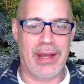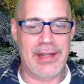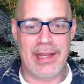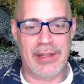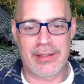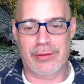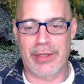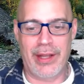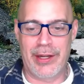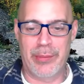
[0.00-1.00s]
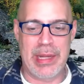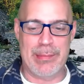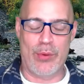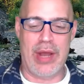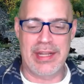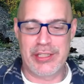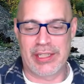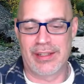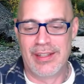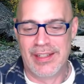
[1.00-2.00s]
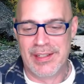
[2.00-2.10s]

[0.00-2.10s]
I'd have like 300 people watching it.